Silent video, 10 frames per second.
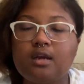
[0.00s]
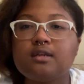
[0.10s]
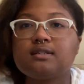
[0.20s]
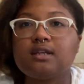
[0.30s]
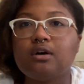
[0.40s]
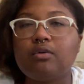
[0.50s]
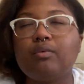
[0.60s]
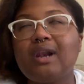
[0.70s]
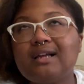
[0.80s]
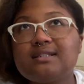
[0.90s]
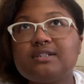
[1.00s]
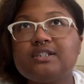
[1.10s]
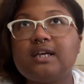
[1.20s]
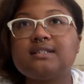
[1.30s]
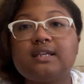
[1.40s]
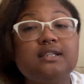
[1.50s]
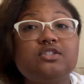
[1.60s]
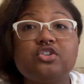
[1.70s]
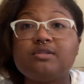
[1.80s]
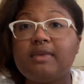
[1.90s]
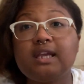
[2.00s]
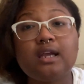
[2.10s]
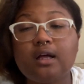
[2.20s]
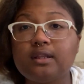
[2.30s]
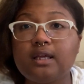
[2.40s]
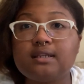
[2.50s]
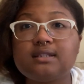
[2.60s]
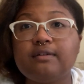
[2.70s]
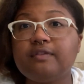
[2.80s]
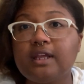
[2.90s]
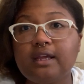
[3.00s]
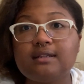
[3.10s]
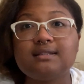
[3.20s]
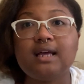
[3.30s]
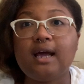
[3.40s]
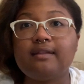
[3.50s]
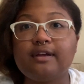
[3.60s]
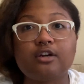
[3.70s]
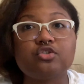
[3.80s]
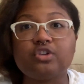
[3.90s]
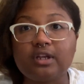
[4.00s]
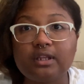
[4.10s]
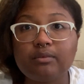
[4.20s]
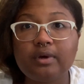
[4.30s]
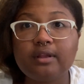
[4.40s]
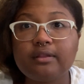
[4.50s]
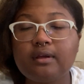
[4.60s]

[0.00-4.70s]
So what I suggest is just making a list of things that they're struggling with.